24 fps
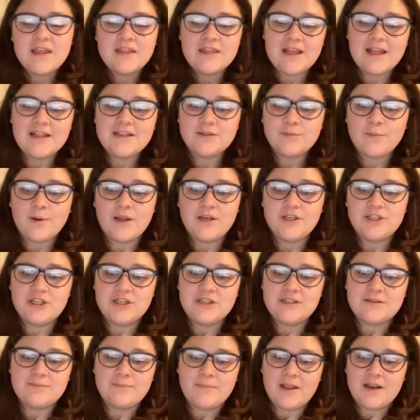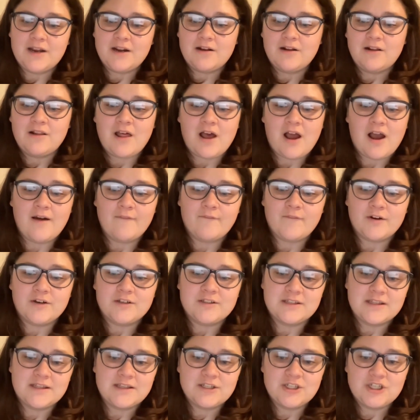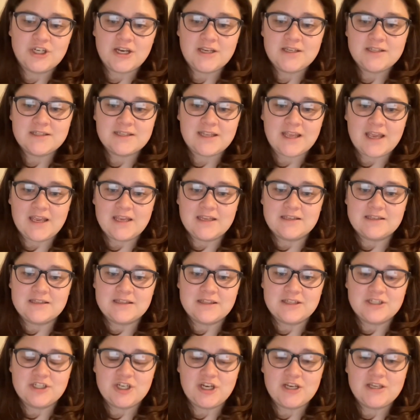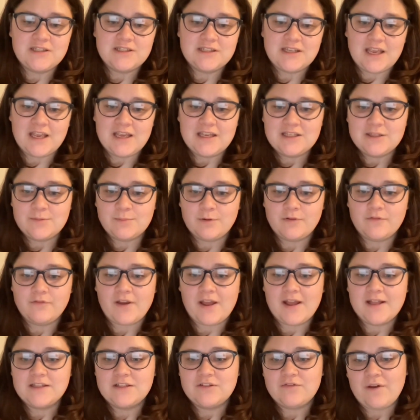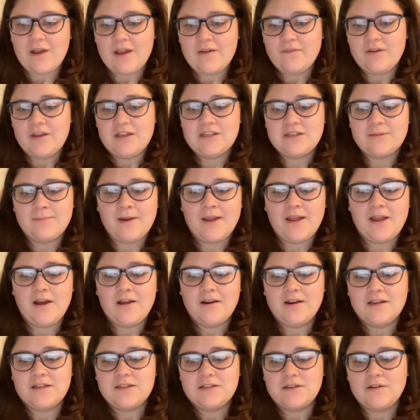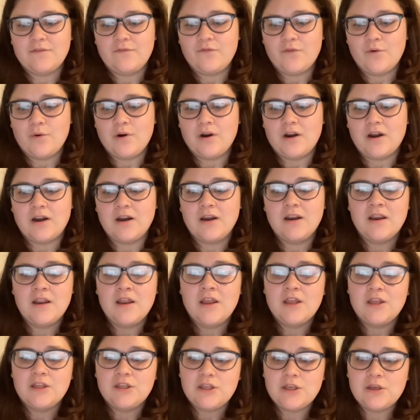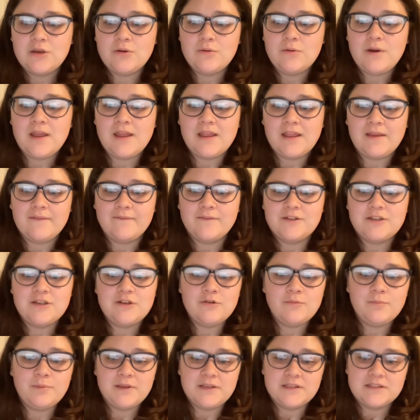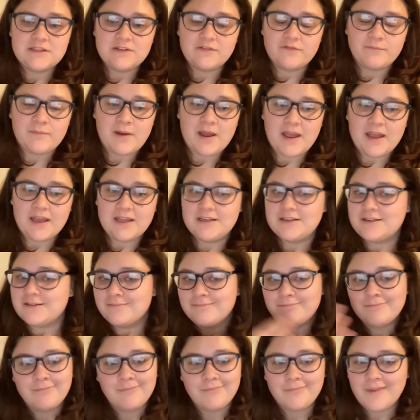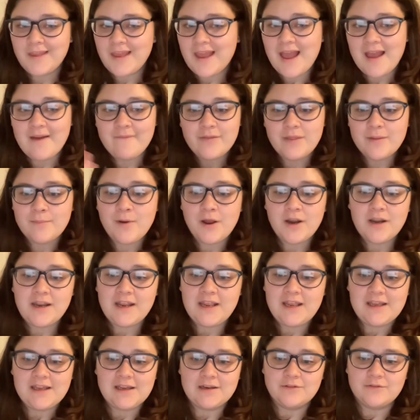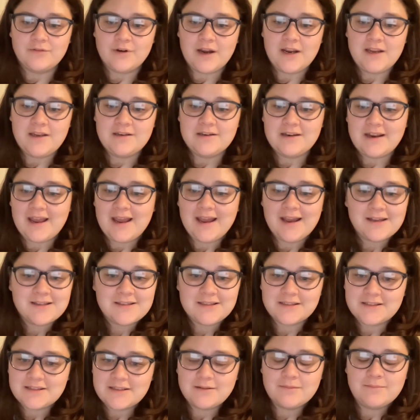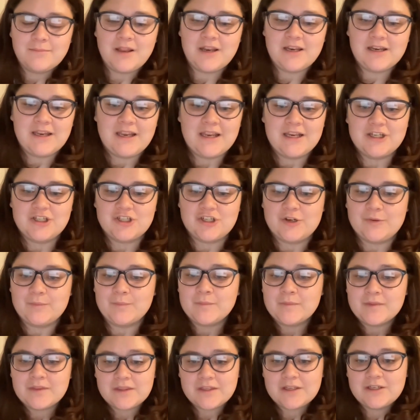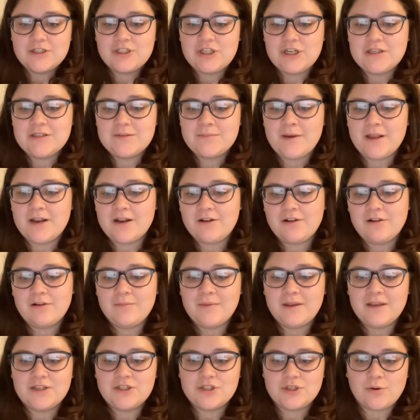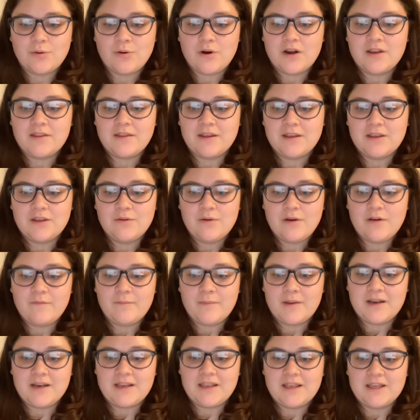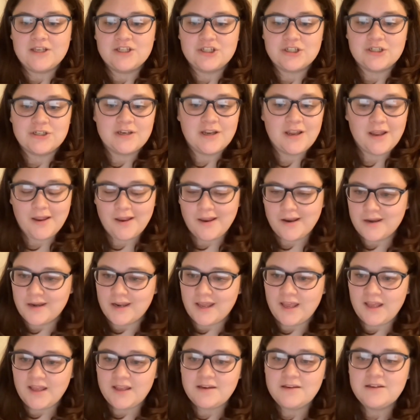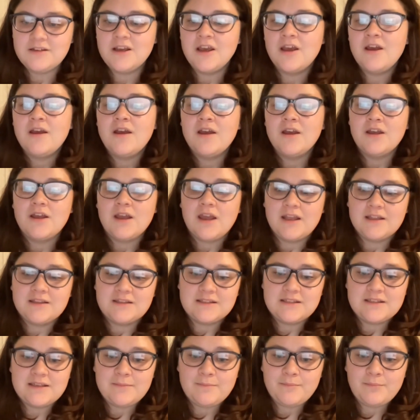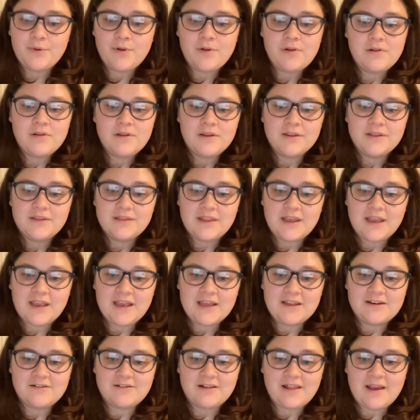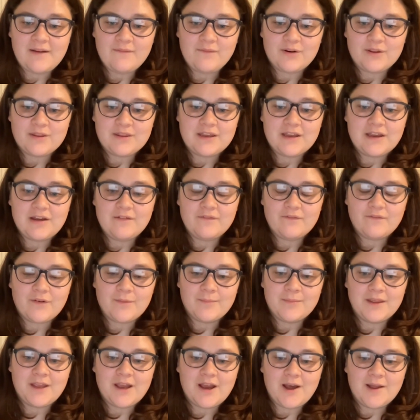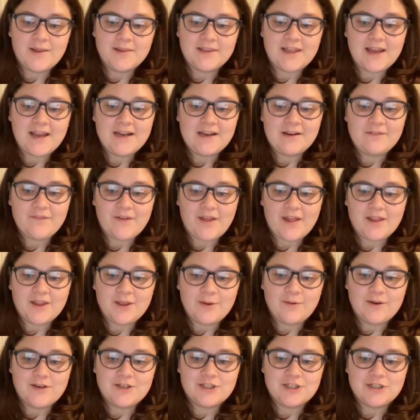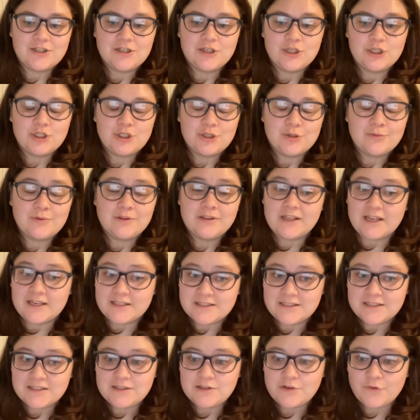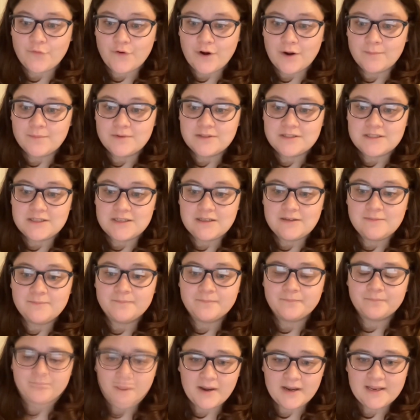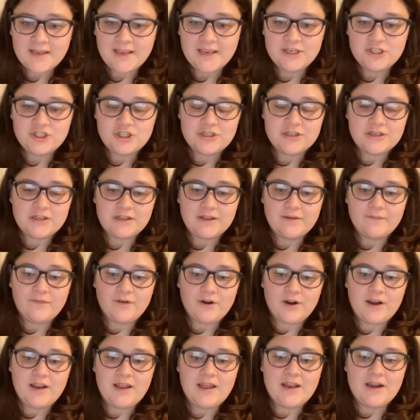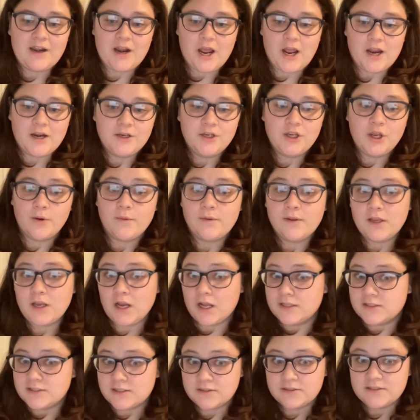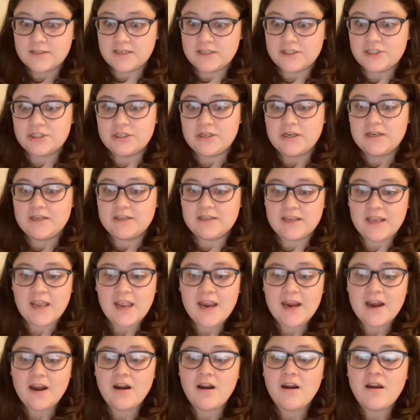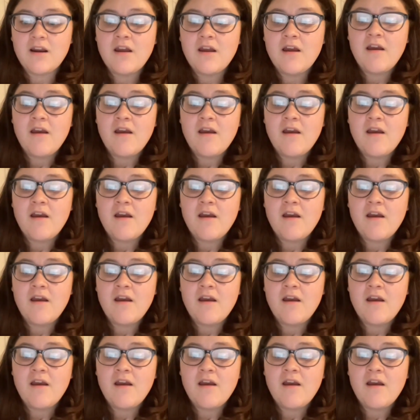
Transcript: That's why Jase Medical offers the Jase case. The Jase case provides five antibiotics for you and gives you peace of mind. You have them on hand, right? And access to medication. Jase Medical makes sure that you have medication in hand. It's simple. They handle everything from the online evaluation to licensed pharmacy, medication delivery, and ongoing consultation and care.